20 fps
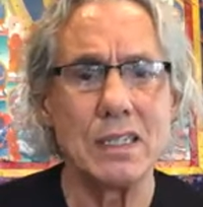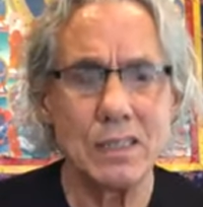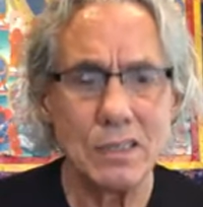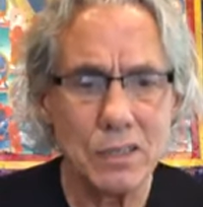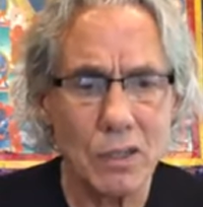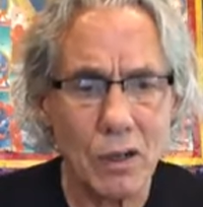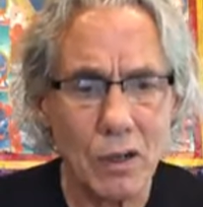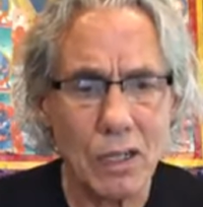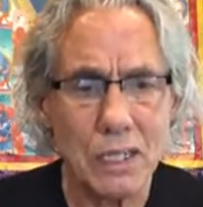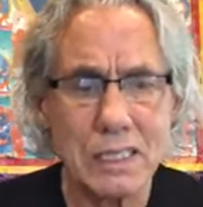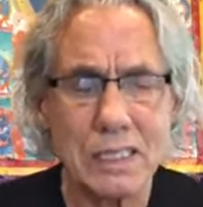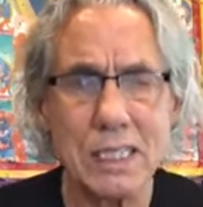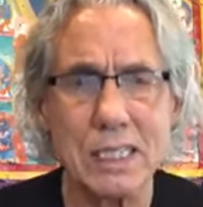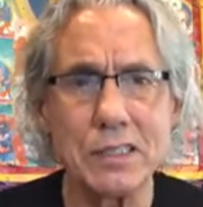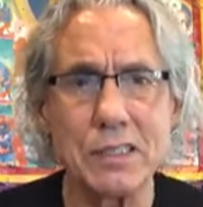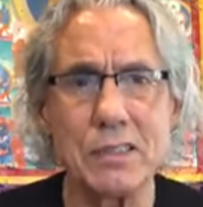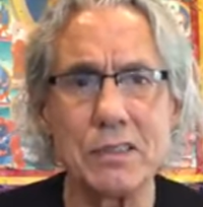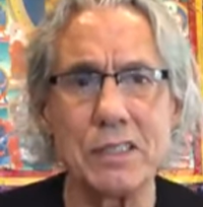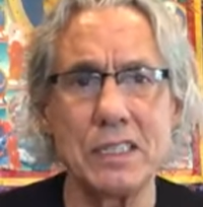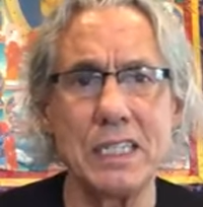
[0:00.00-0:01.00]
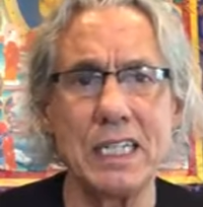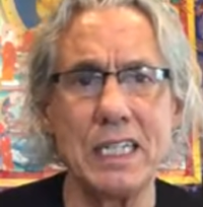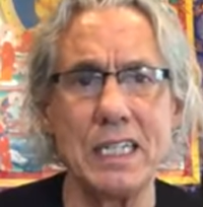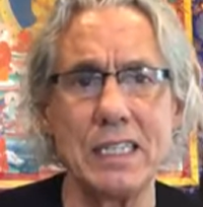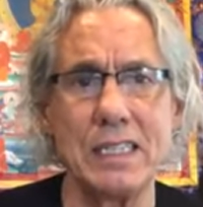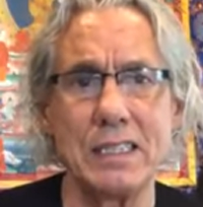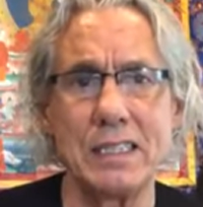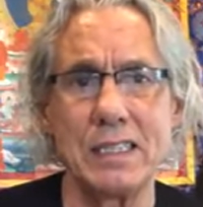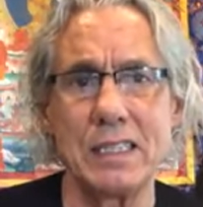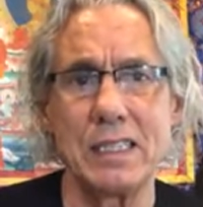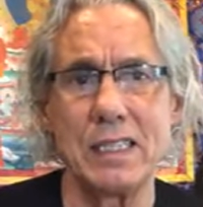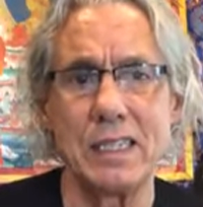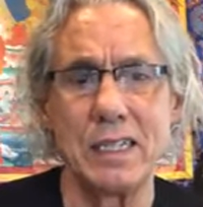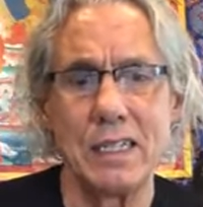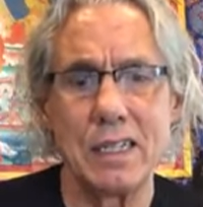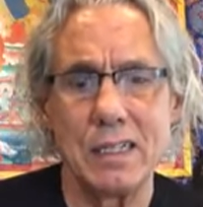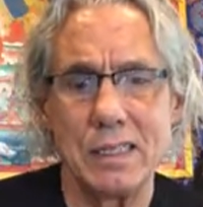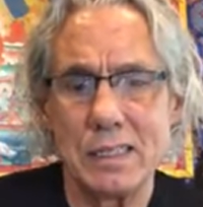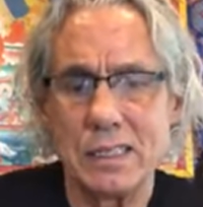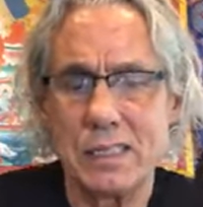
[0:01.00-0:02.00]
Do Aung San Suu Kyi's
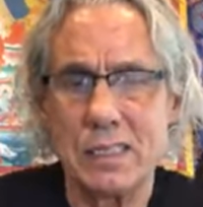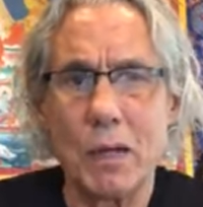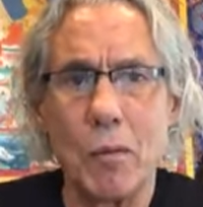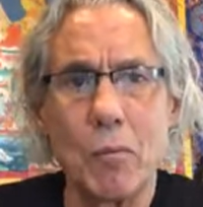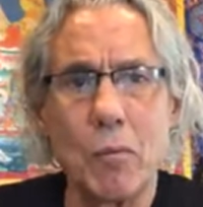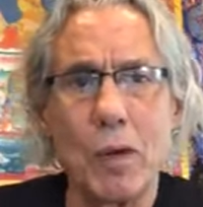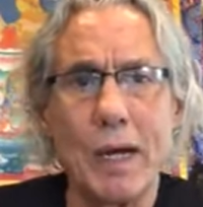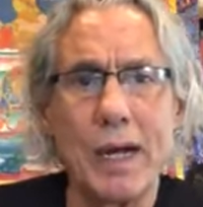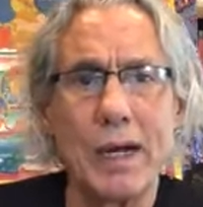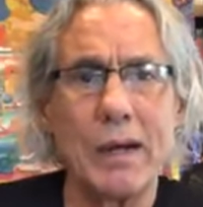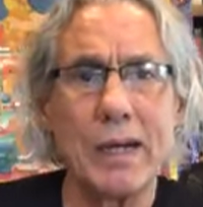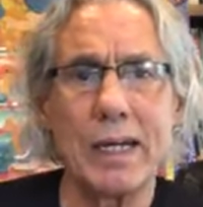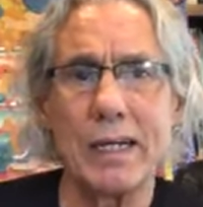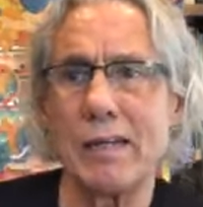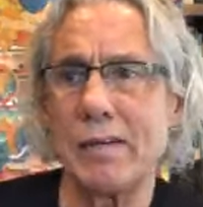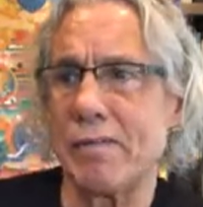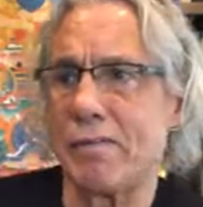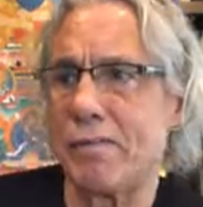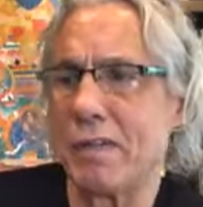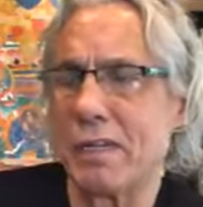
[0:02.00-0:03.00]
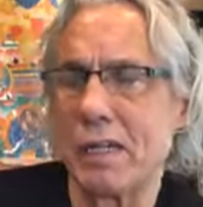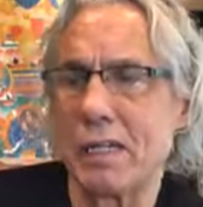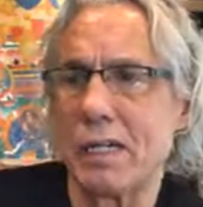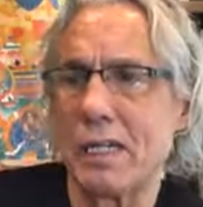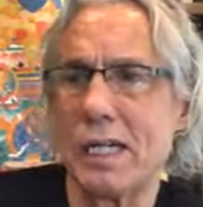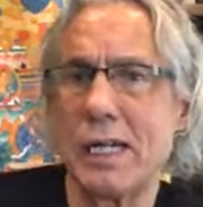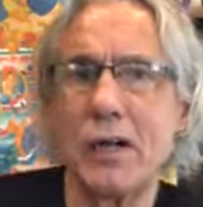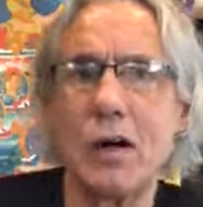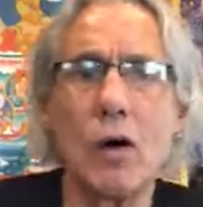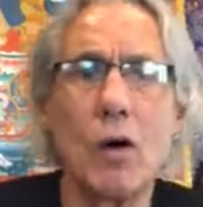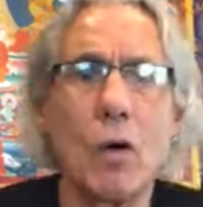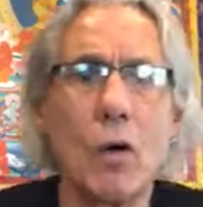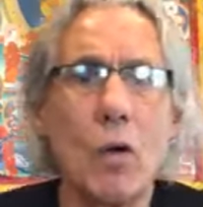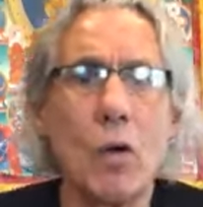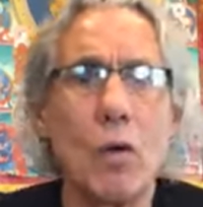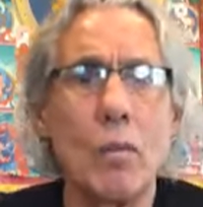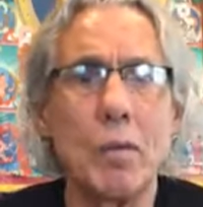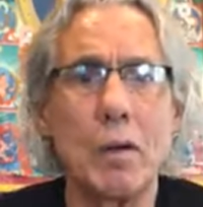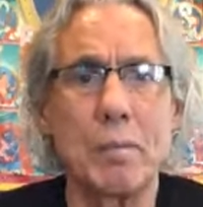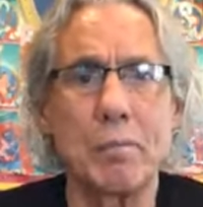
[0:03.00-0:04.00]
somewhere in a villa, a
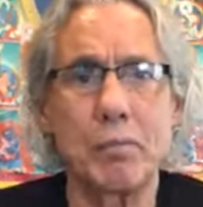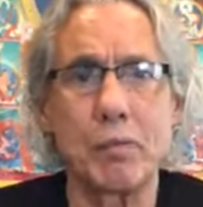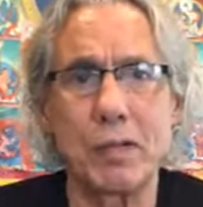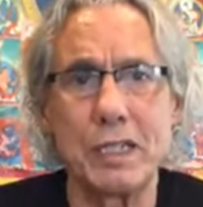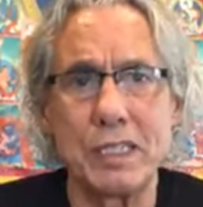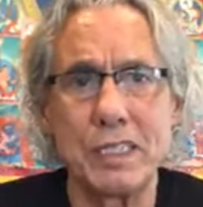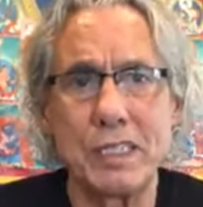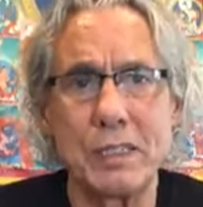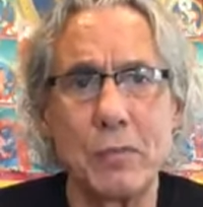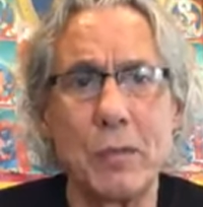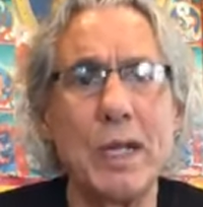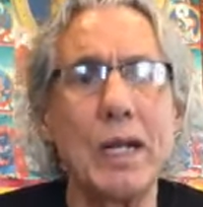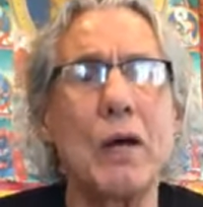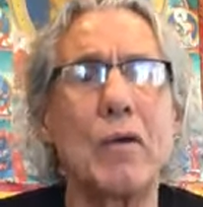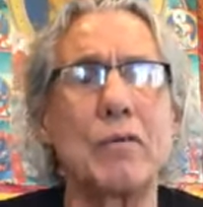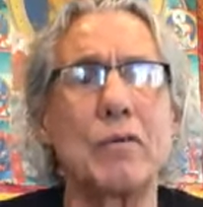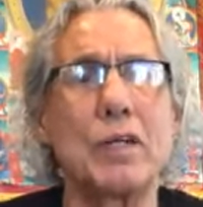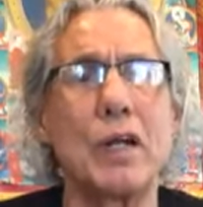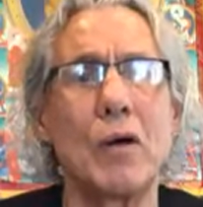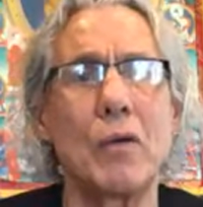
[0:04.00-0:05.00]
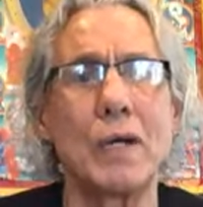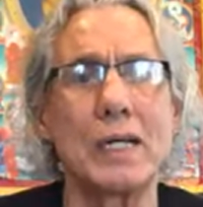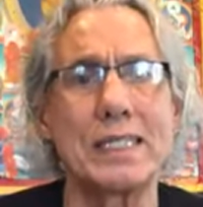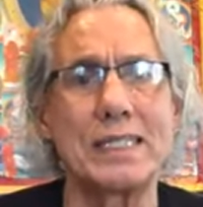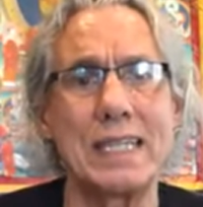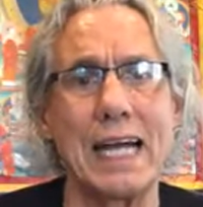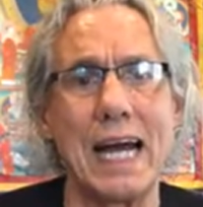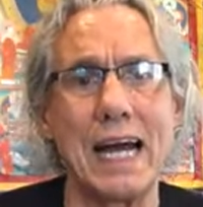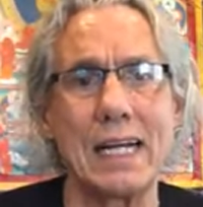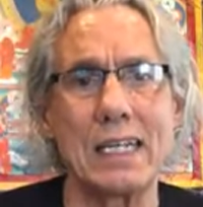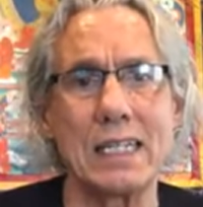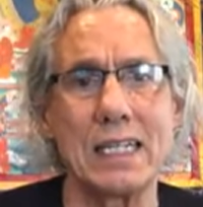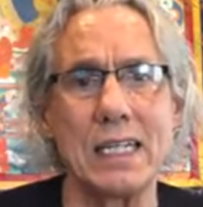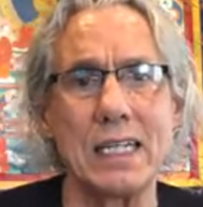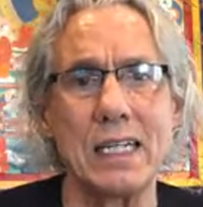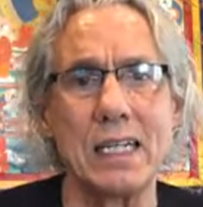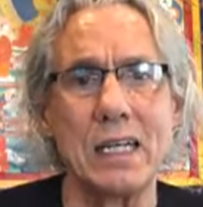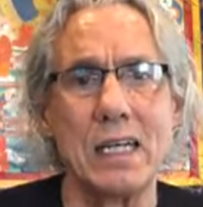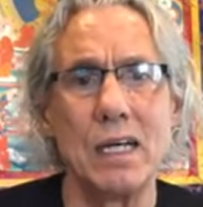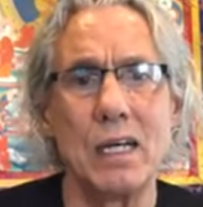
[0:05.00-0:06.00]
home, a prison, we don't know exactly.